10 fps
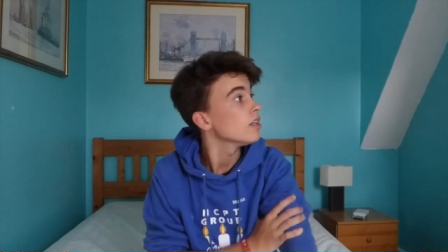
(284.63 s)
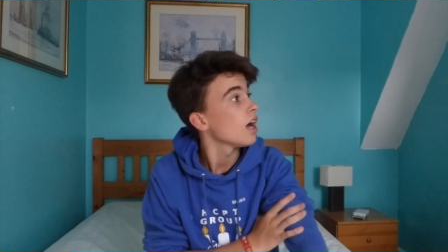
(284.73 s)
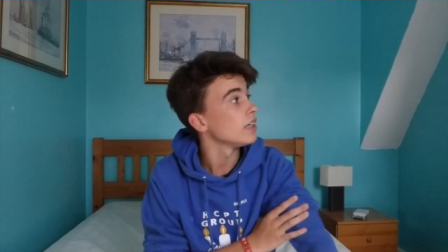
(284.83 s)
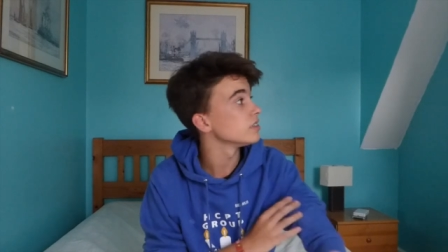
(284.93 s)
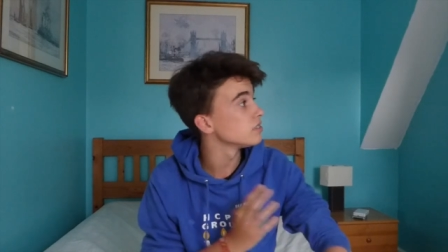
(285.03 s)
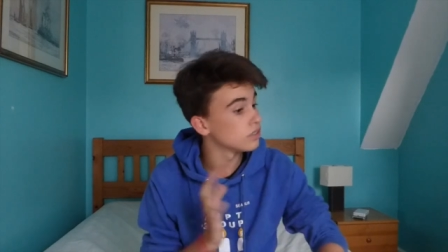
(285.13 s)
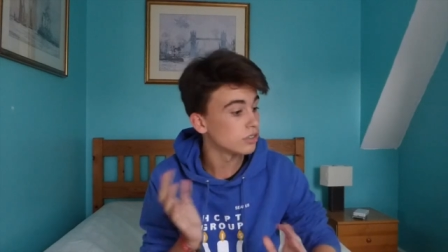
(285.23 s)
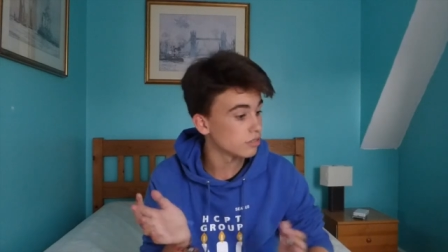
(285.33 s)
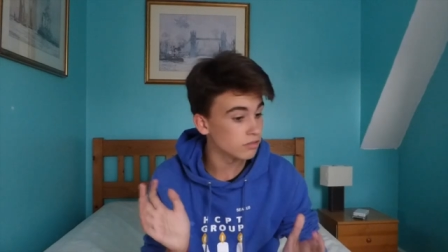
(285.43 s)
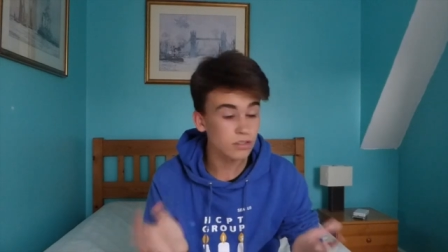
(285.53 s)
I just,
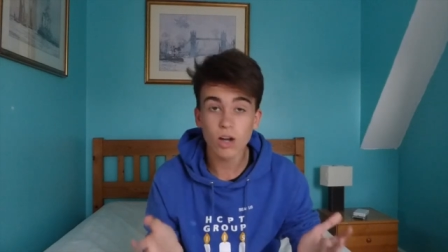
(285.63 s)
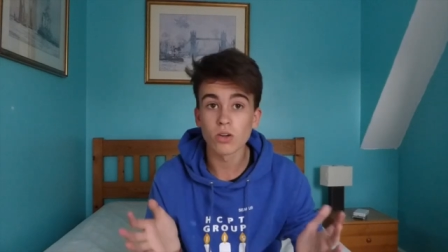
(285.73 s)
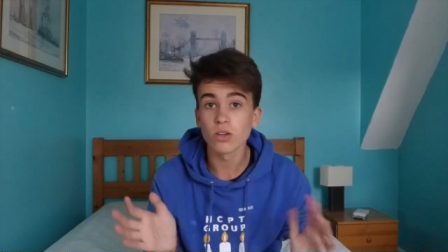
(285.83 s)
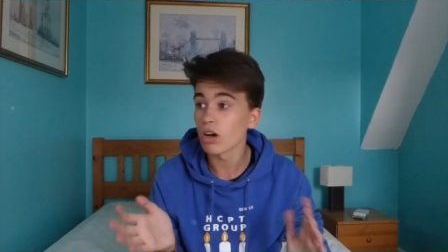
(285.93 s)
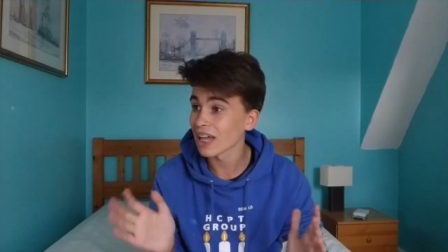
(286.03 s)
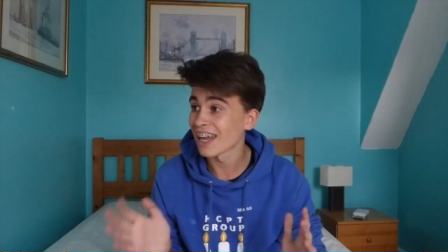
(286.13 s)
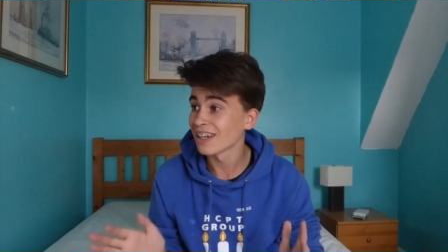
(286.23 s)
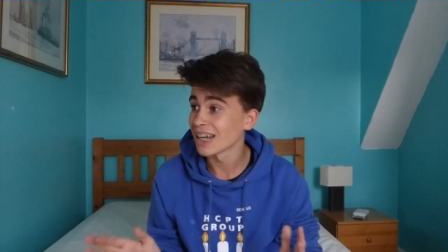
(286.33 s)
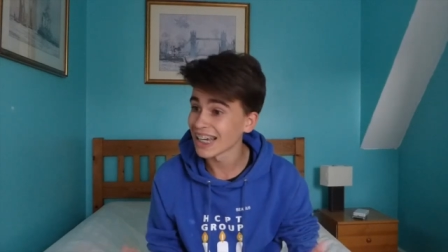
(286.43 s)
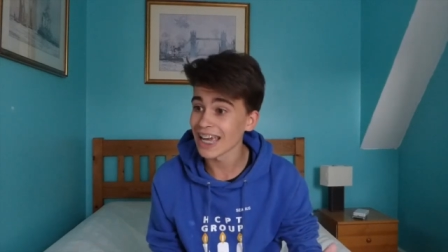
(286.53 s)
no, not
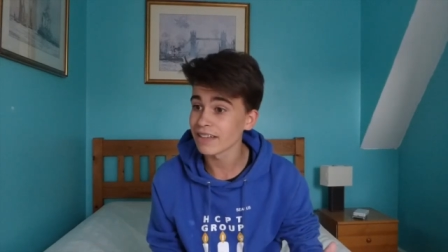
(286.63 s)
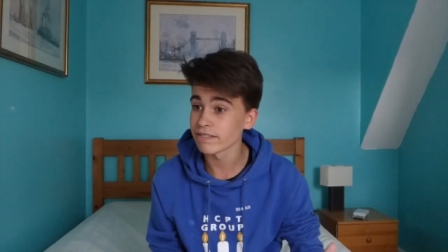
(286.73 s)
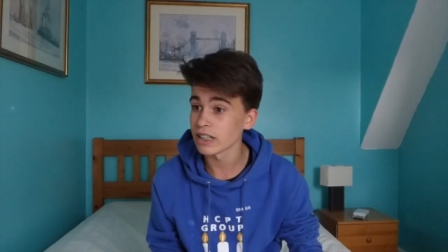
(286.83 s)
again, okay?